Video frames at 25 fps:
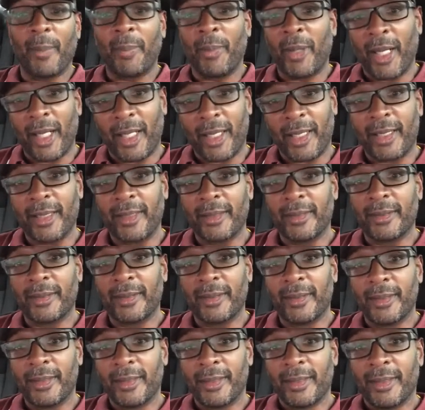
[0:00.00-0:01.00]
Pack,
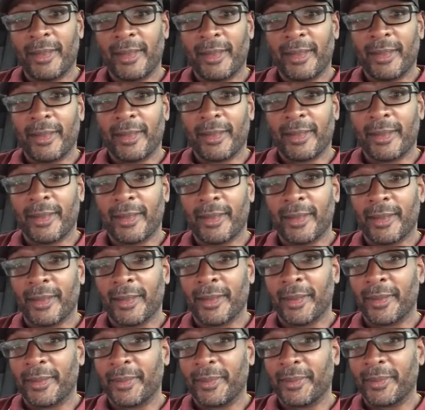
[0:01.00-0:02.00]
you
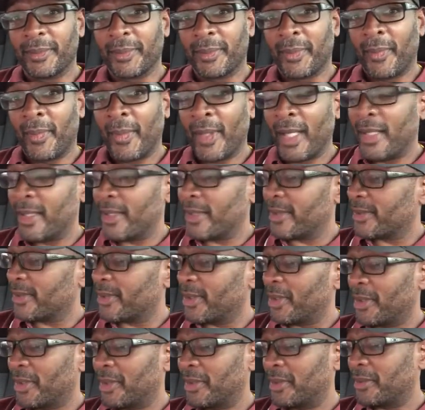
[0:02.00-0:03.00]
know.
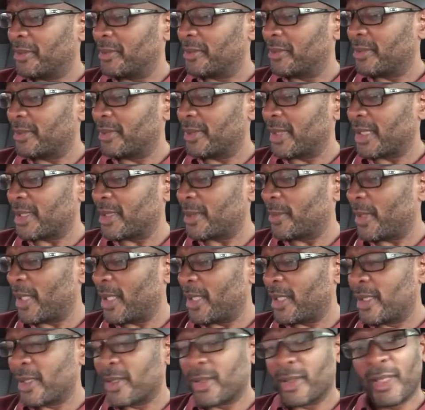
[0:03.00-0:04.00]
So that's
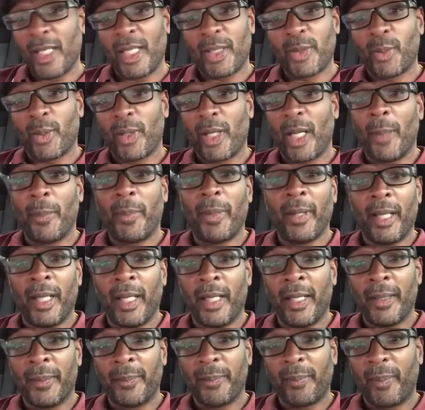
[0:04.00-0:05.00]
about it. So that's what I
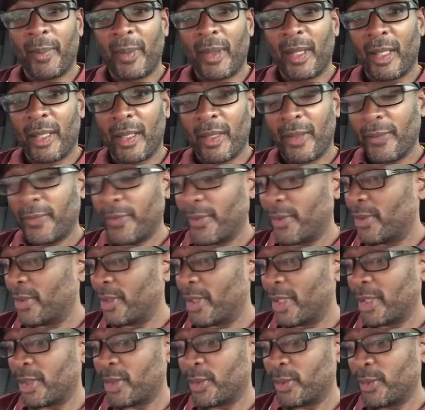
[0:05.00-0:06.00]
pay
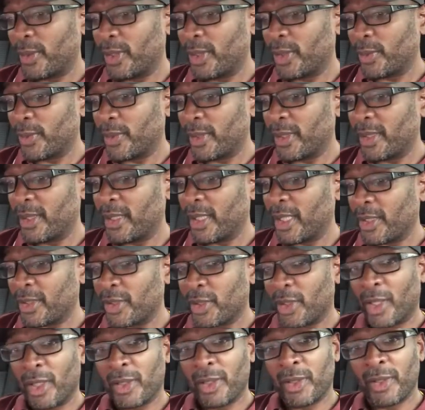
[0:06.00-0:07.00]
for a 2020 Dodge
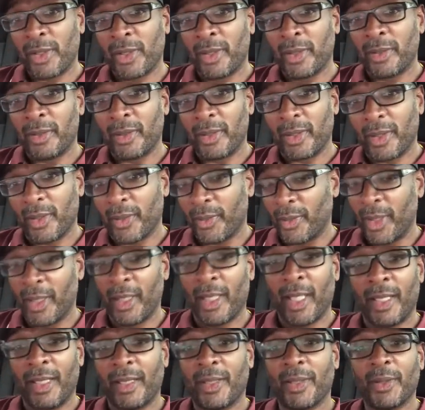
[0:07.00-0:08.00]
Charger
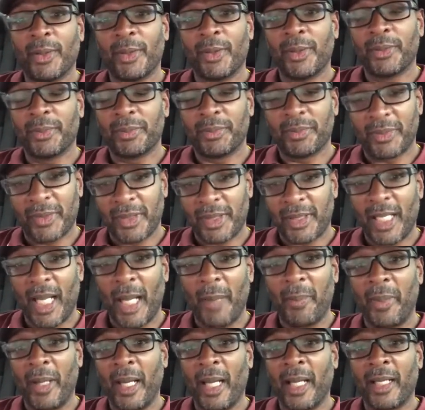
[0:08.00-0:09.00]
392
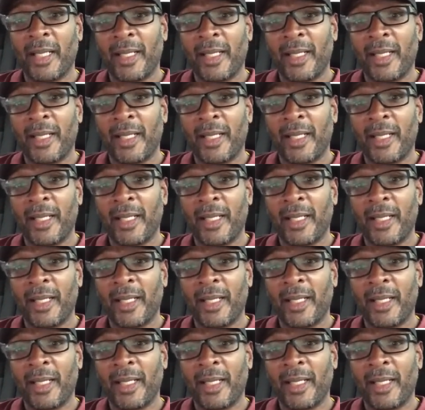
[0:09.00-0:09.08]
Scat Pack,